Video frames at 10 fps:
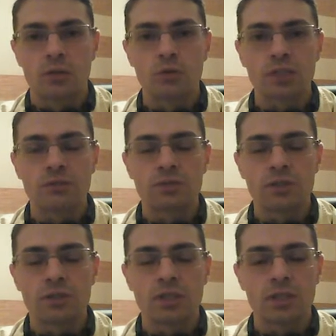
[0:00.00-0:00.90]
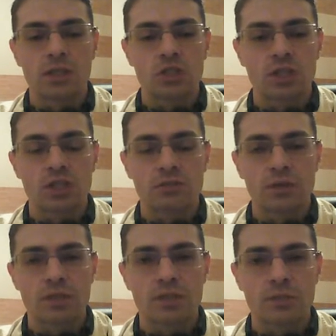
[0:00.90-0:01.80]
Good evening, dear chess
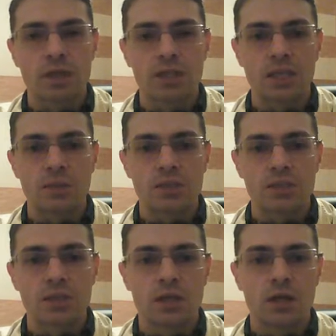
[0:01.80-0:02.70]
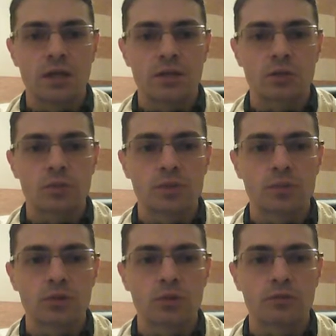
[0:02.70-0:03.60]
friends. My name is Artem
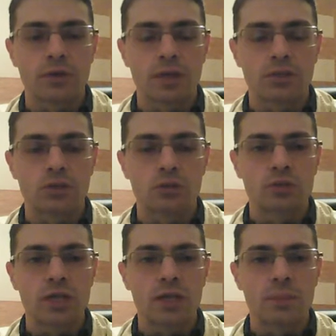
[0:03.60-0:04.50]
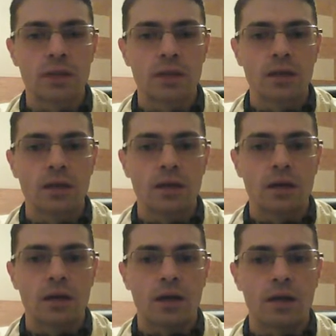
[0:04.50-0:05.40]
Smirnov, and today
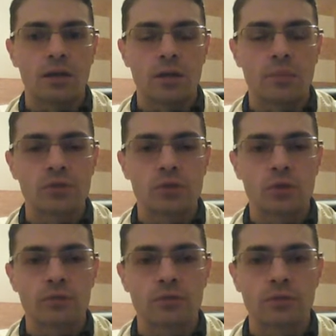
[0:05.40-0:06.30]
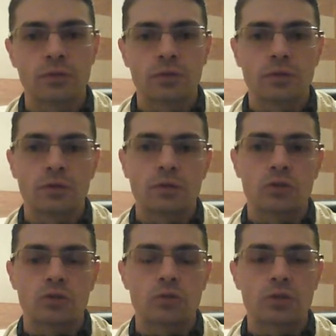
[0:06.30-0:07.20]
I'll observe
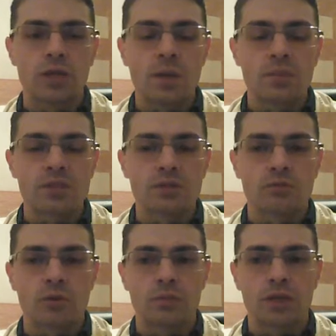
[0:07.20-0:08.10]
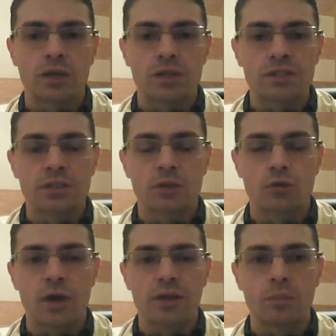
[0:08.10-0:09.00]
two games from the
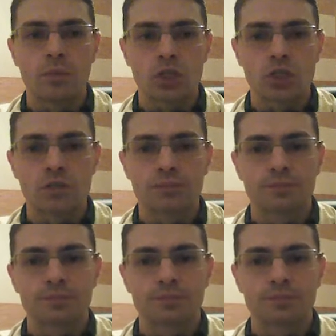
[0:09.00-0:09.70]
Carlsen-Caruana match.